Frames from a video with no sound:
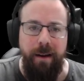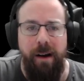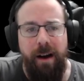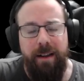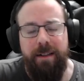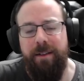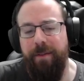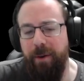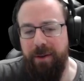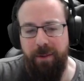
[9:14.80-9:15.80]
cons, the
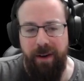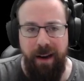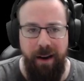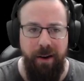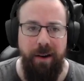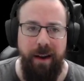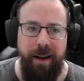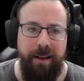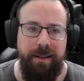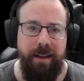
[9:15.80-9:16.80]
first one here
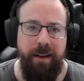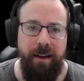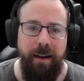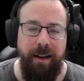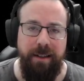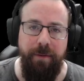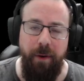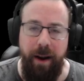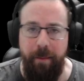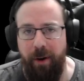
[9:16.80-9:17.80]
is it's a
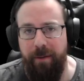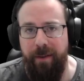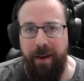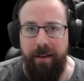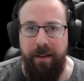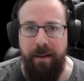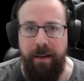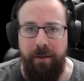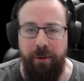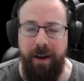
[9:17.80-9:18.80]
frame perfect
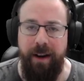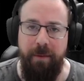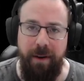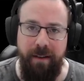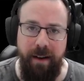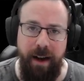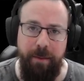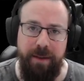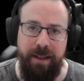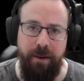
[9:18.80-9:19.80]
trick every
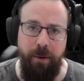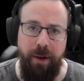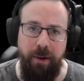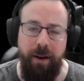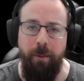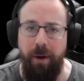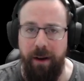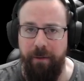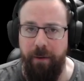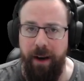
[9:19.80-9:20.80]
time. So you get
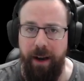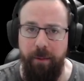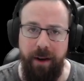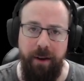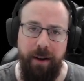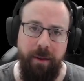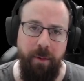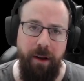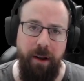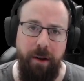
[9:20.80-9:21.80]
1 frame when you hit the
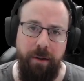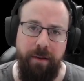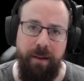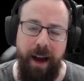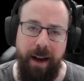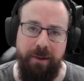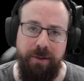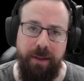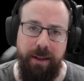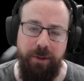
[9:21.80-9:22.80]
wall to
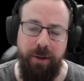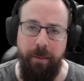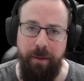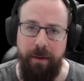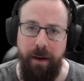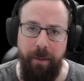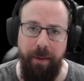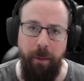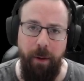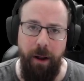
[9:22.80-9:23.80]
actually jump
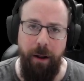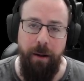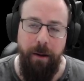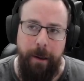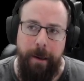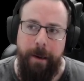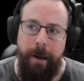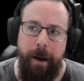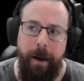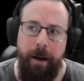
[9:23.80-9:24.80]
up the wall.
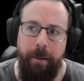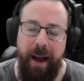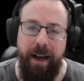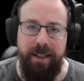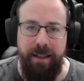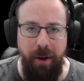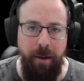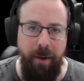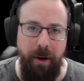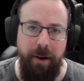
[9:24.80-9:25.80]
As
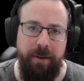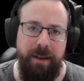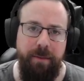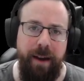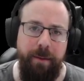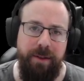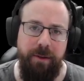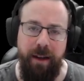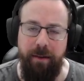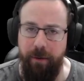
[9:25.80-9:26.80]
small Mario, sometimes
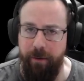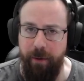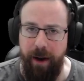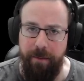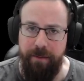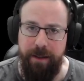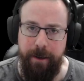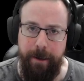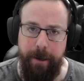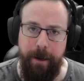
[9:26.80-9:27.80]
you'll get 2
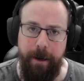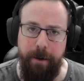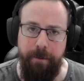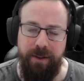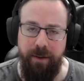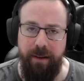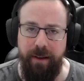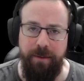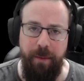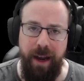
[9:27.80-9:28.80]
frames. So it
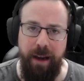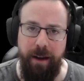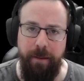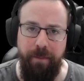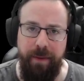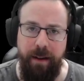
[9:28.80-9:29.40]
does make it